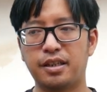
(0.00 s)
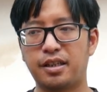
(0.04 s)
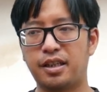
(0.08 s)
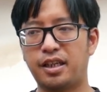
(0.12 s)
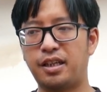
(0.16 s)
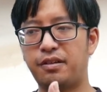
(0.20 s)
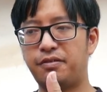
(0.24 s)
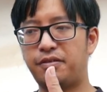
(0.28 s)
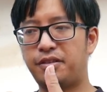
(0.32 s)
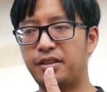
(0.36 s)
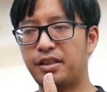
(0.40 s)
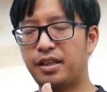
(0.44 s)

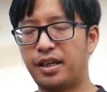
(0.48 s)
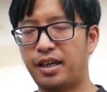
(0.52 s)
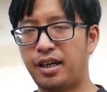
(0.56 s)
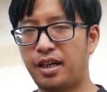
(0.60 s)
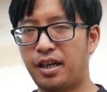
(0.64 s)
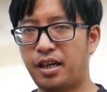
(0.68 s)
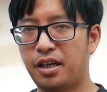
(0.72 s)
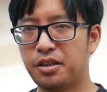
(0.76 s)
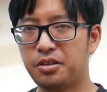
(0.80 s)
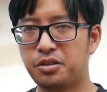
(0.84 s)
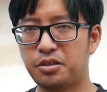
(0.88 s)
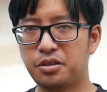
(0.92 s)
if the
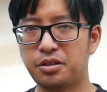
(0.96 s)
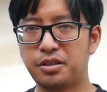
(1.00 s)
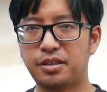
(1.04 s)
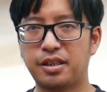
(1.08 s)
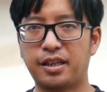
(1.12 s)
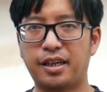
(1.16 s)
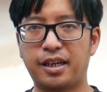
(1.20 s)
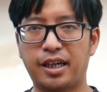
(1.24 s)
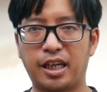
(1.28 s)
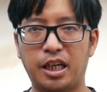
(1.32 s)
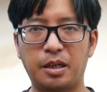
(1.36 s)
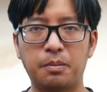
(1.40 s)
archers
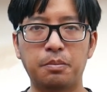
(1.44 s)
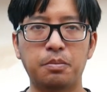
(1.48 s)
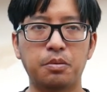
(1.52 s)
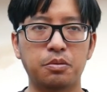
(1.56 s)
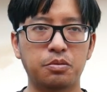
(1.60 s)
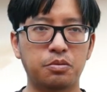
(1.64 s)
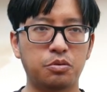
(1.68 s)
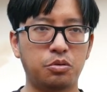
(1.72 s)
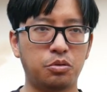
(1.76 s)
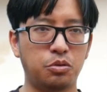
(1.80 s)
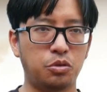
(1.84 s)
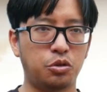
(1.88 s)
are
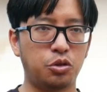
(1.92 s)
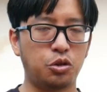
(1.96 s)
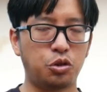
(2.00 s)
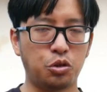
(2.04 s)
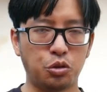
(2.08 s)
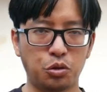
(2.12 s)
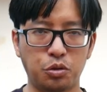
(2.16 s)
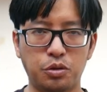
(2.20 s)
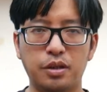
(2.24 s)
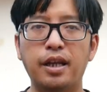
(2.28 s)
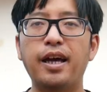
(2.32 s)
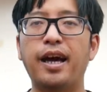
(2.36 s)
able to
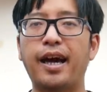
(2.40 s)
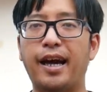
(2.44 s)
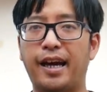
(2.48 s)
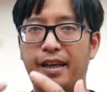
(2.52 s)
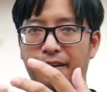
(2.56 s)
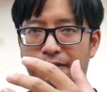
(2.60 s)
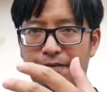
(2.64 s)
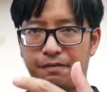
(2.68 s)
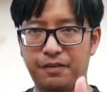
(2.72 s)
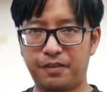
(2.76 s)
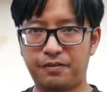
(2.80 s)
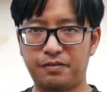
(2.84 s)
shoot
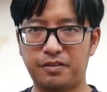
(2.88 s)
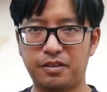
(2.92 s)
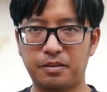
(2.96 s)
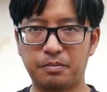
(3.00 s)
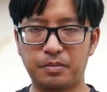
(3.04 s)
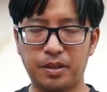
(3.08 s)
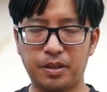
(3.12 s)
at 50